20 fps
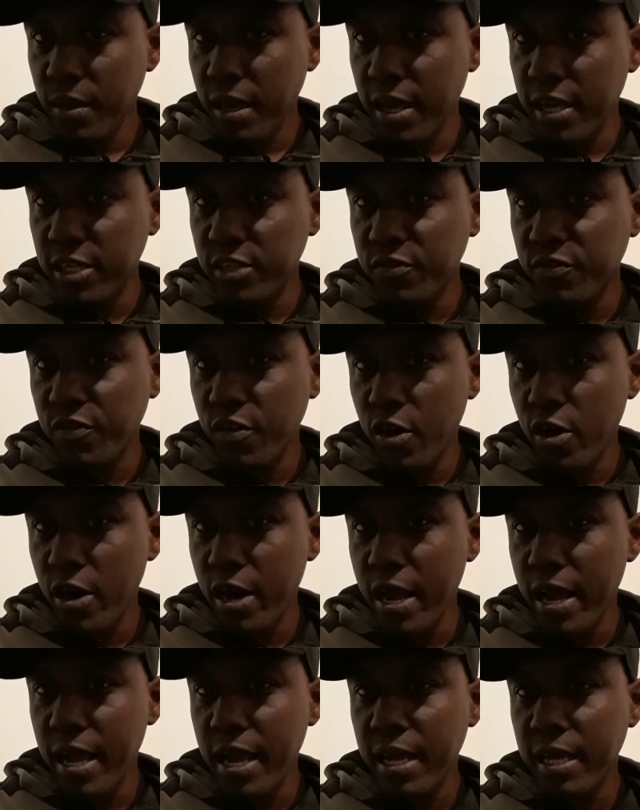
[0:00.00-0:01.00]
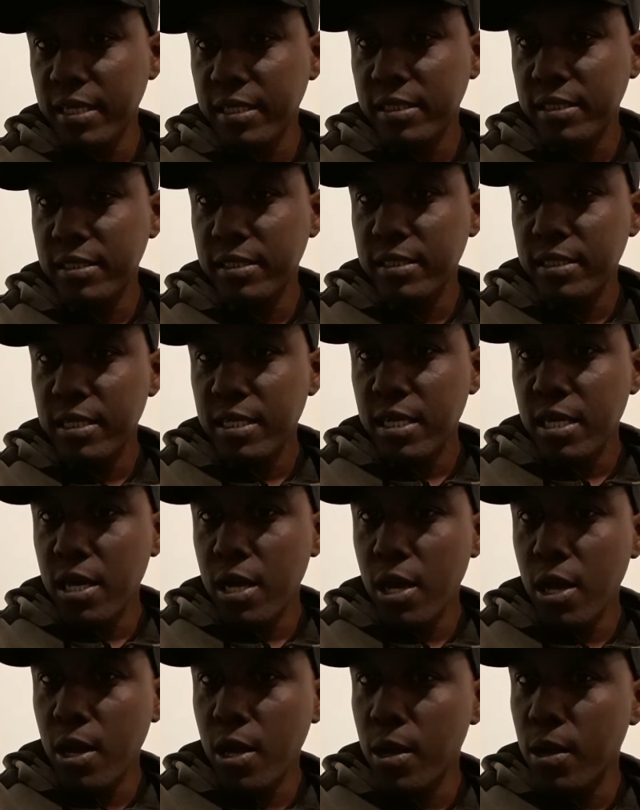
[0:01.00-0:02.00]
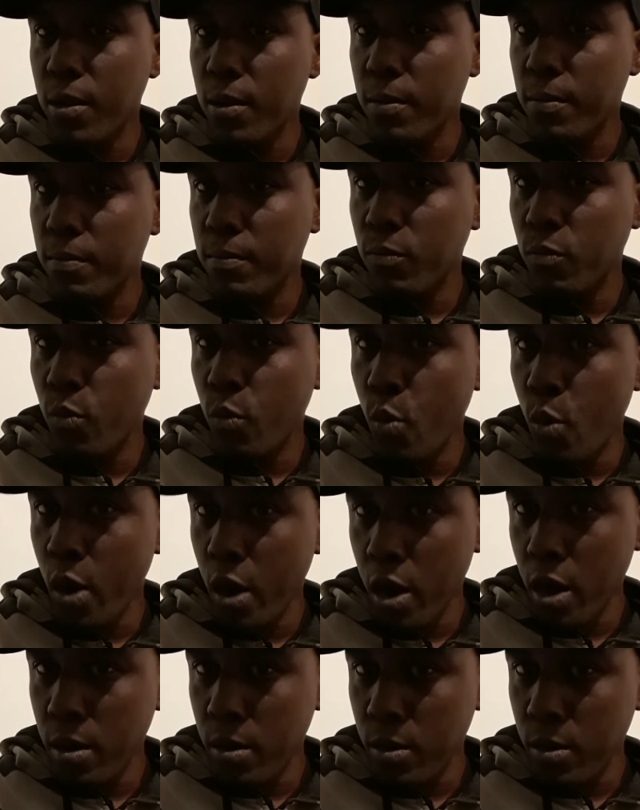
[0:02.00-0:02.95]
as far as what